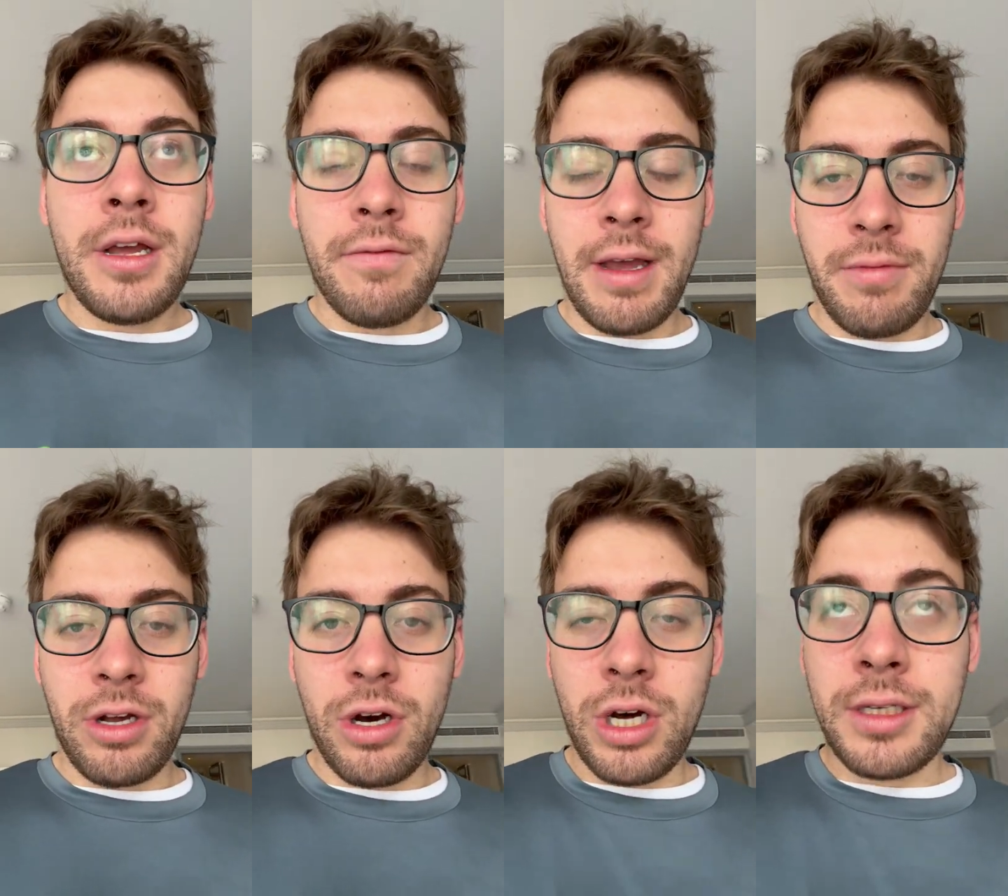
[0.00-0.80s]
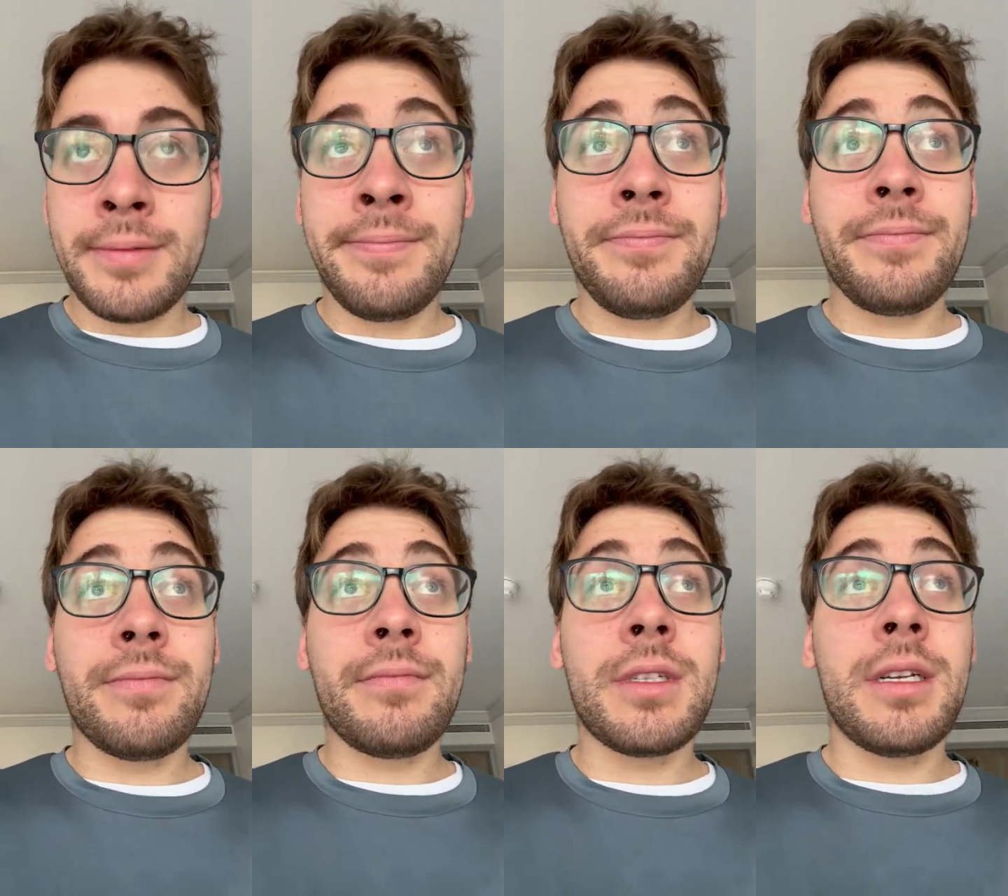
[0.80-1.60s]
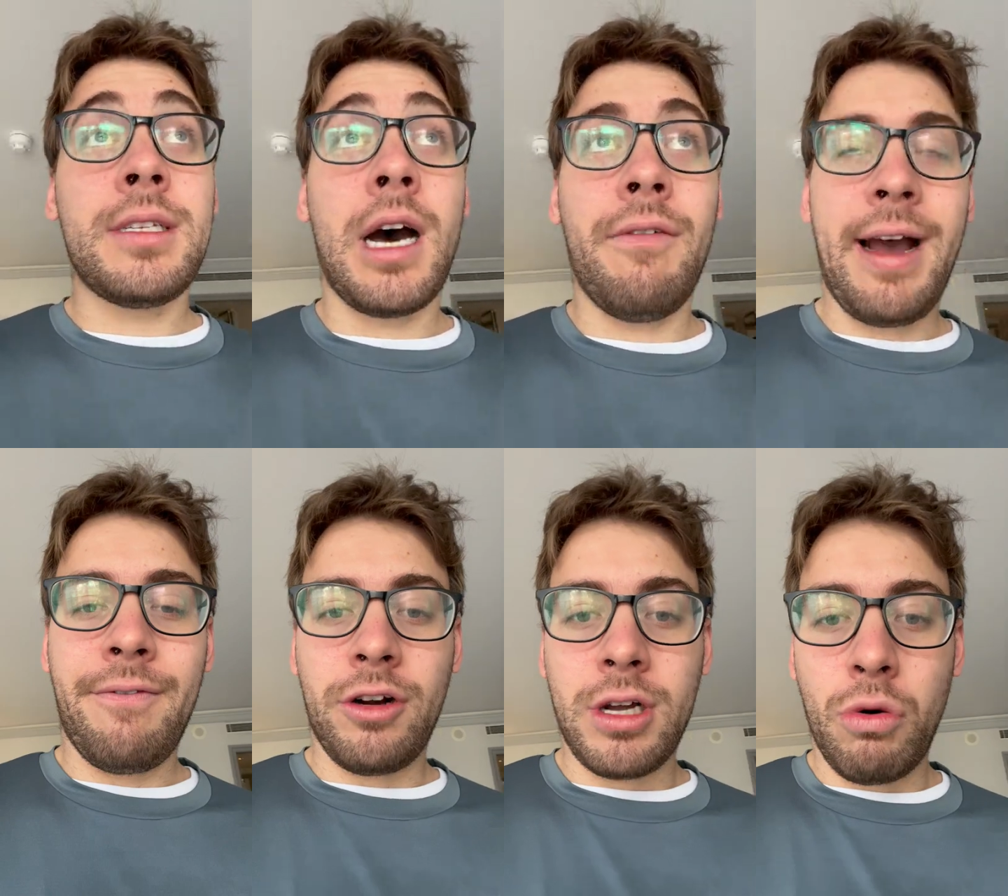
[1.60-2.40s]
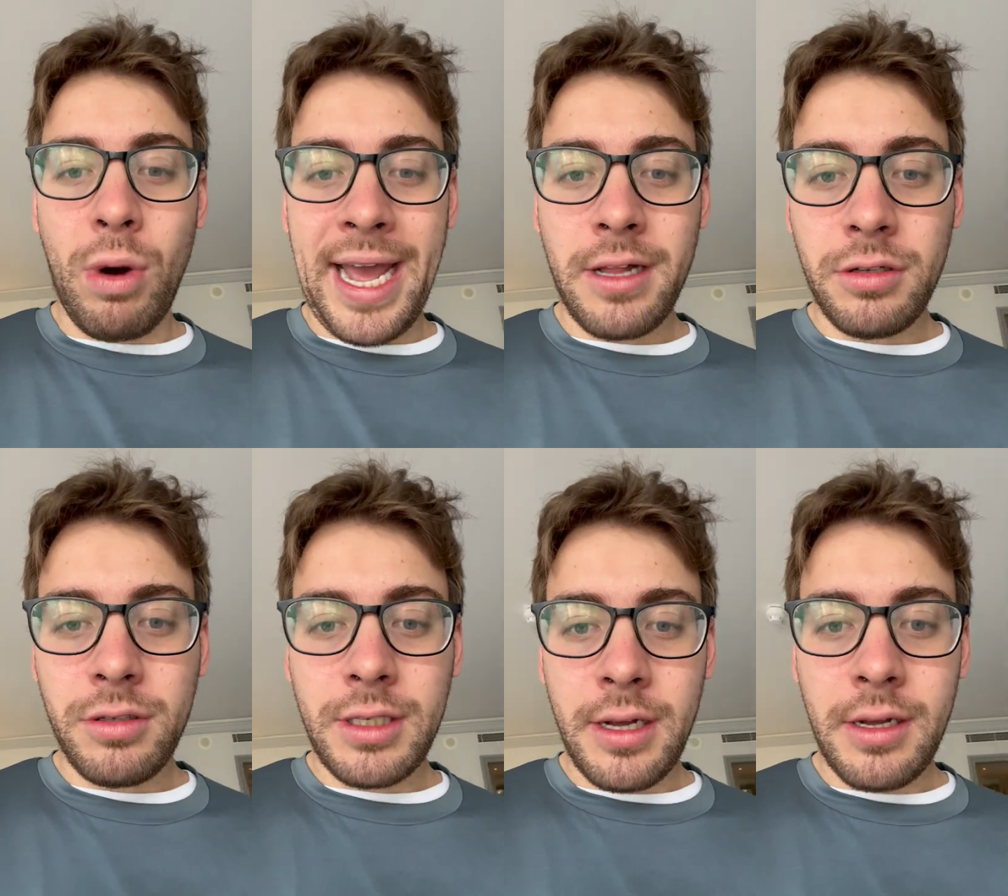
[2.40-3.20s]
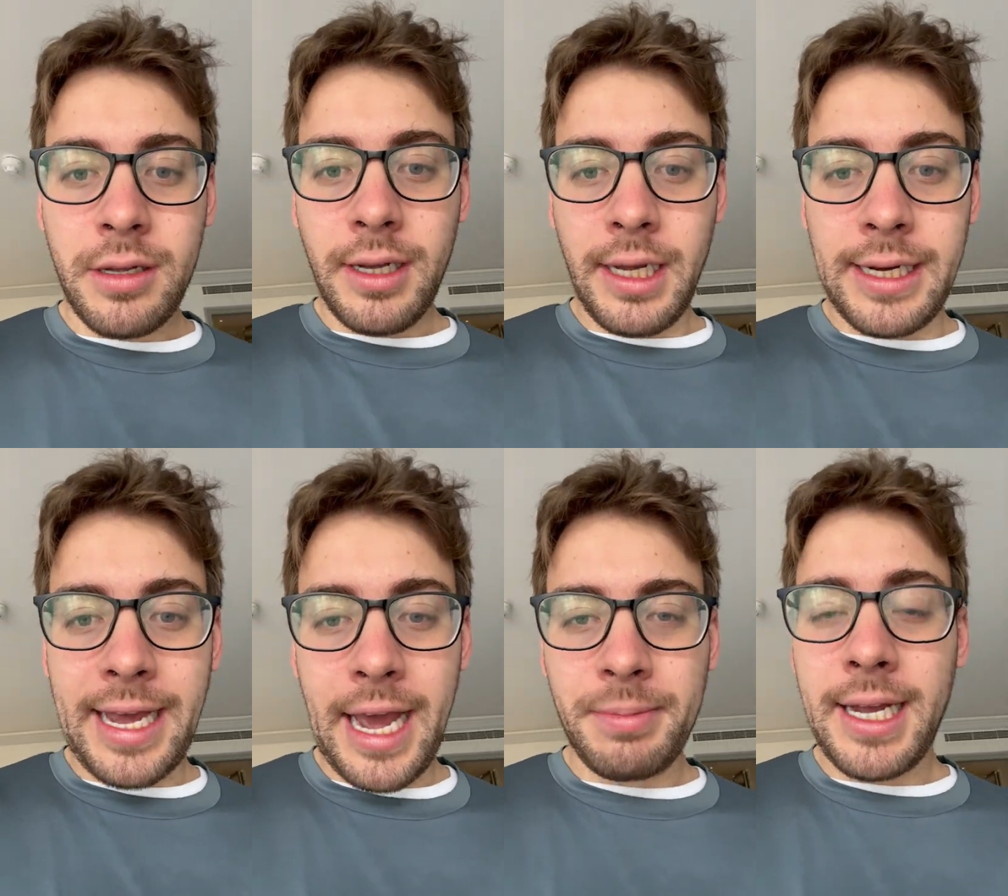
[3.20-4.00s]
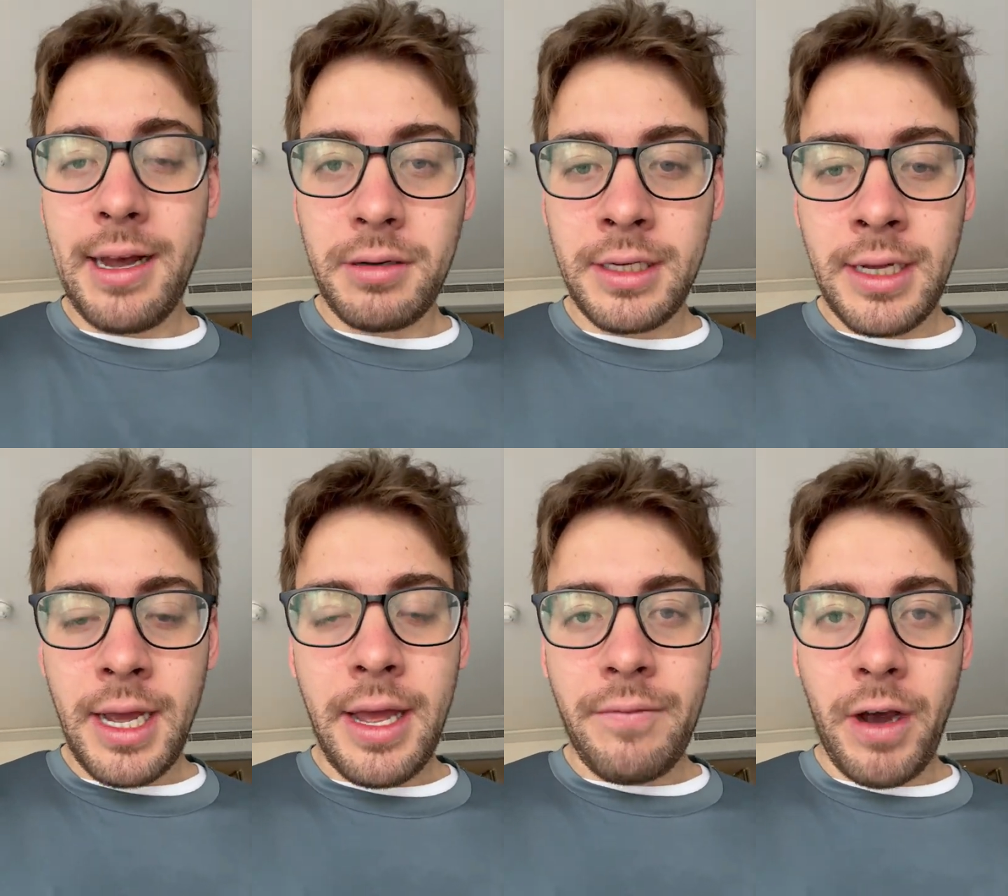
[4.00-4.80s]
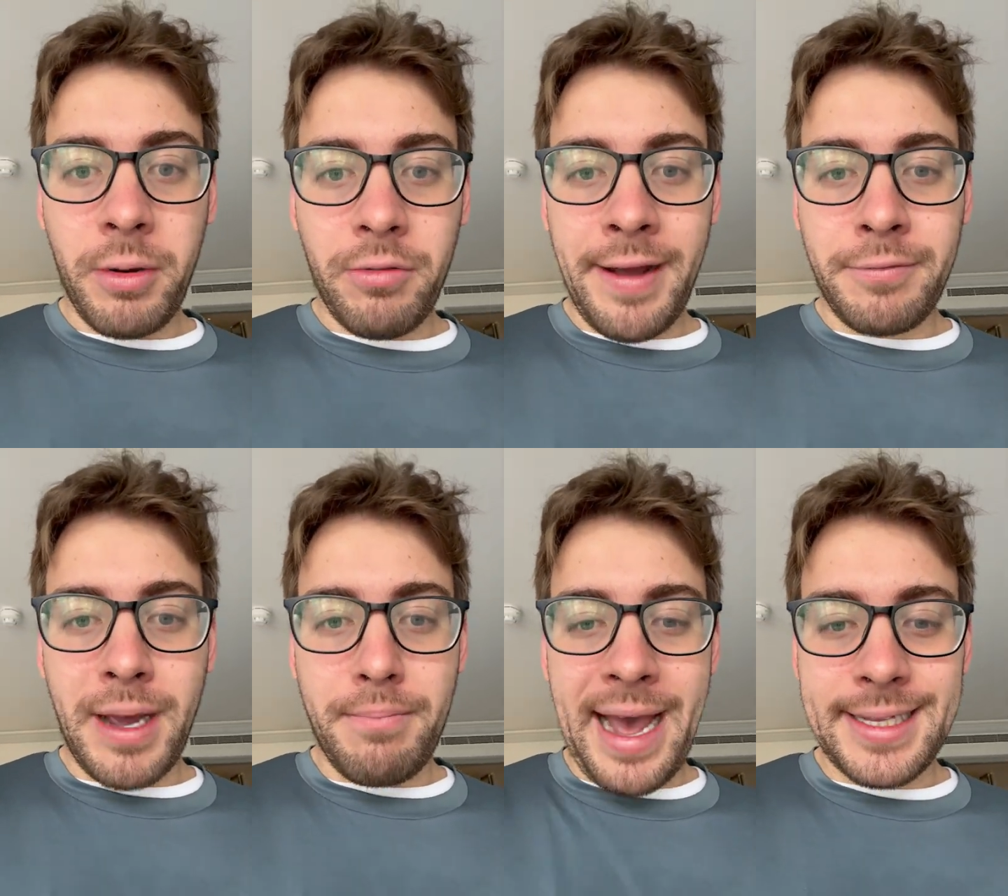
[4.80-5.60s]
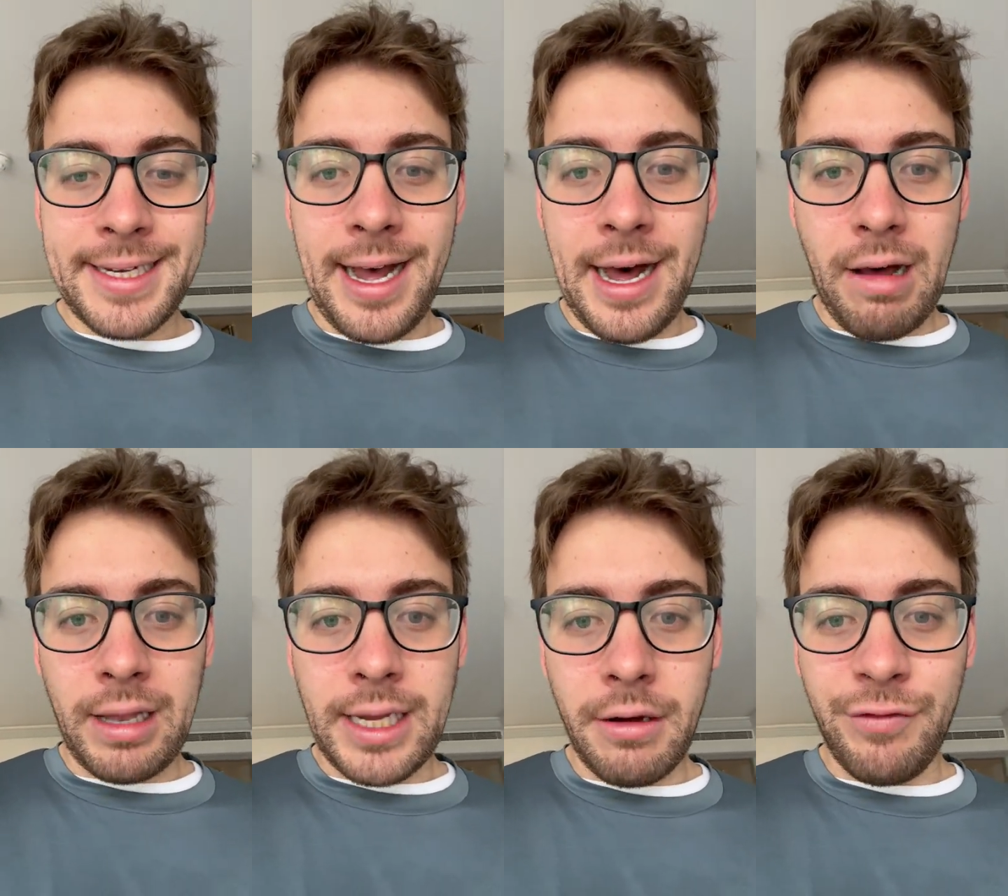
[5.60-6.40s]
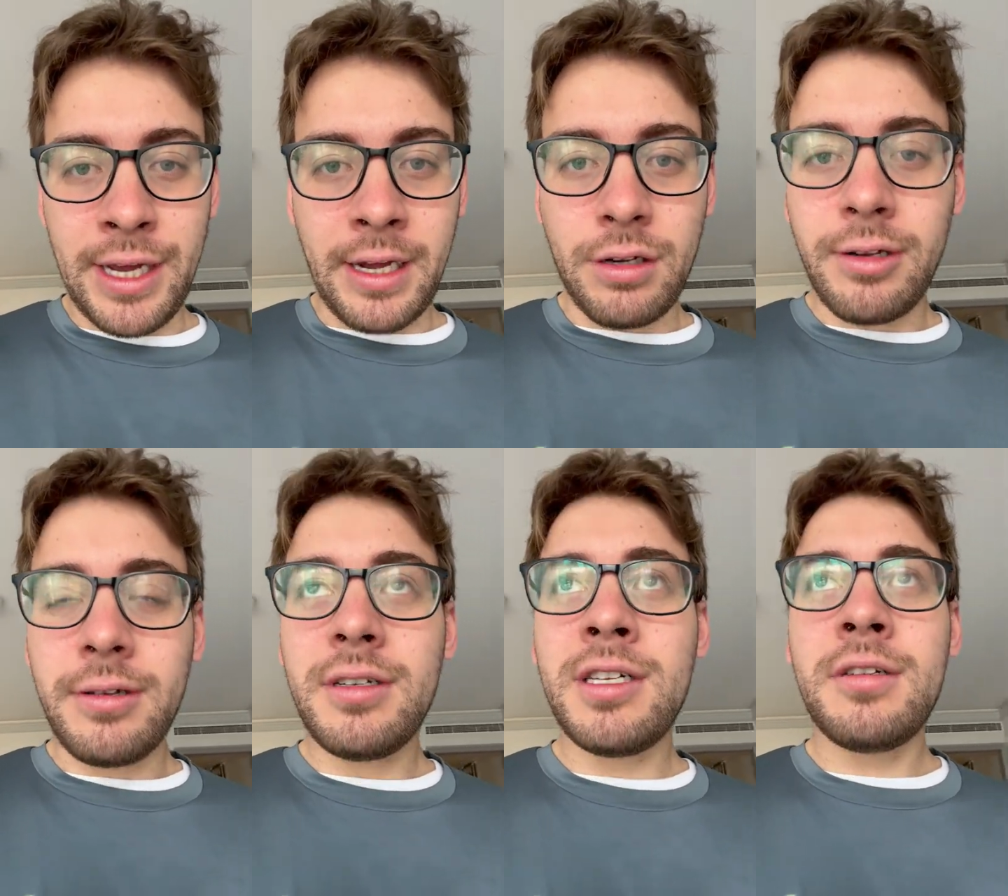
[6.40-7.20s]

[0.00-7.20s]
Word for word: Then we got South Africa, Wales in Cape Town. They'll be refed by Matt Carley of England.